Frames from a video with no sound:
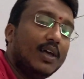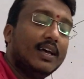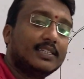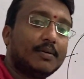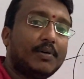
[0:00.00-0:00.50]

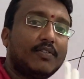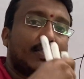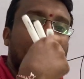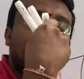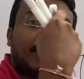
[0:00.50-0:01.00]
some of
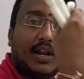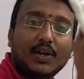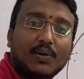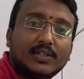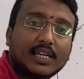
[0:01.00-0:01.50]
the
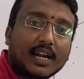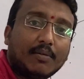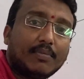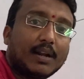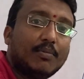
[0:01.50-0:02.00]
molecules are
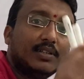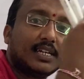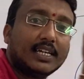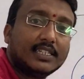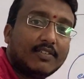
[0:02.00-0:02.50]
comparable
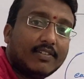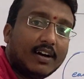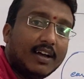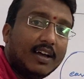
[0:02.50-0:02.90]
size of a